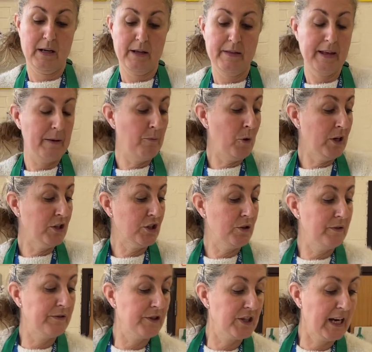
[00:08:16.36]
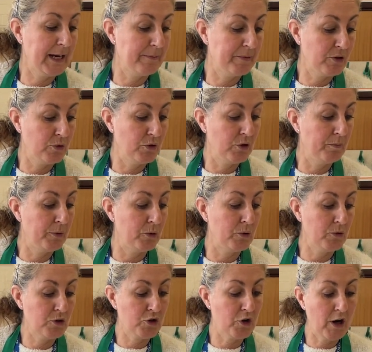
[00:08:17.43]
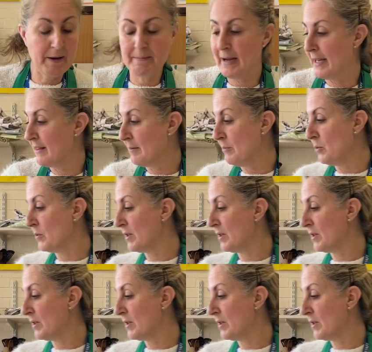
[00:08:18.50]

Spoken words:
Then once you've shaped all your balls, try and make them all the